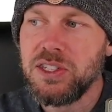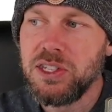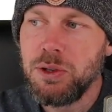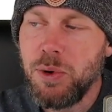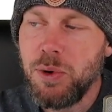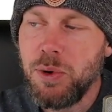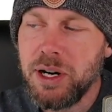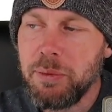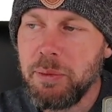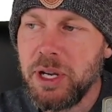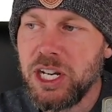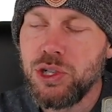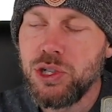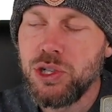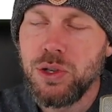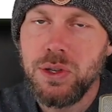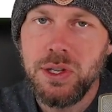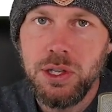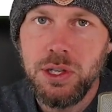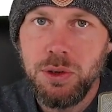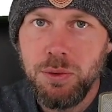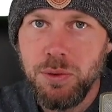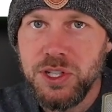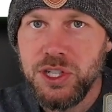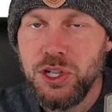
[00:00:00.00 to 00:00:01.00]
you want to make sure that
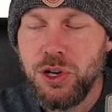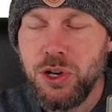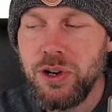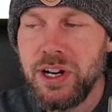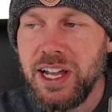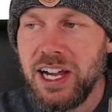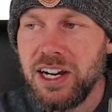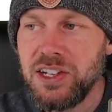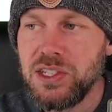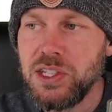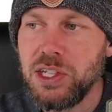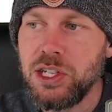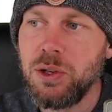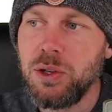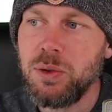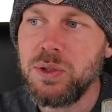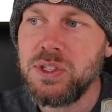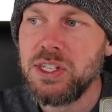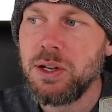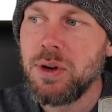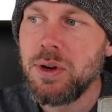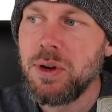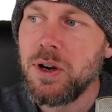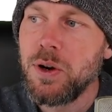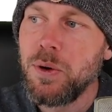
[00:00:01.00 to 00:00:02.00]
you return exit code
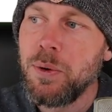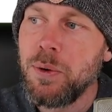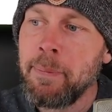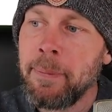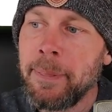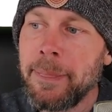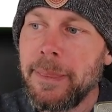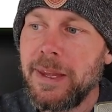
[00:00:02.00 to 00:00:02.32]
0.